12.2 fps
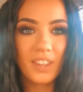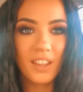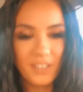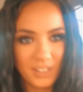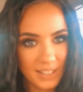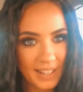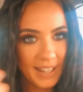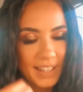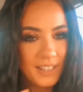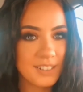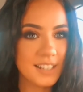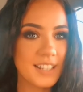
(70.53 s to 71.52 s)
Okay
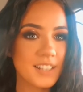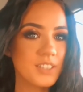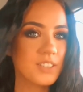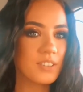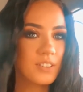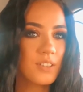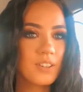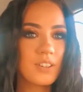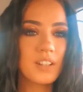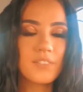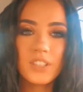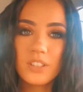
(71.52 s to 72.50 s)
guys, so
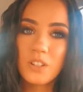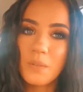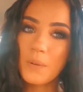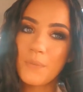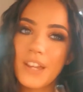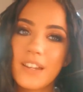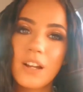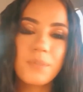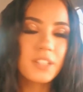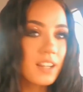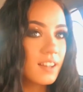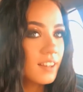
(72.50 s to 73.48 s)
I've just got my makeup
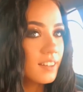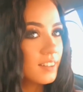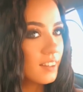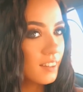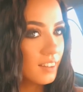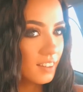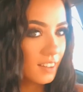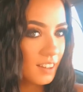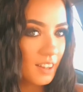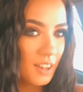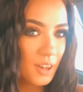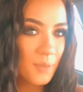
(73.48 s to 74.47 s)
done.
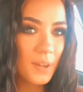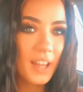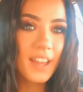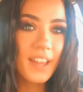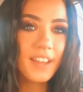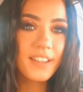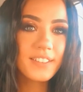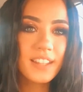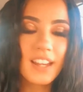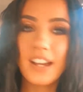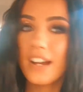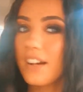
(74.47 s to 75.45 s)
My hair's
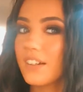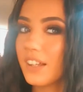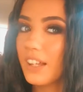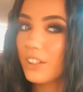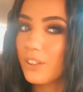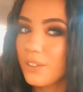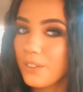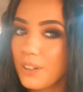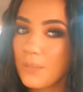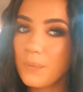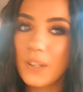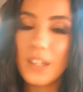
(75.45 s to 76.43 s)
out and
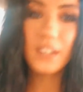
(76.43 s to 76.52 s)
crimpy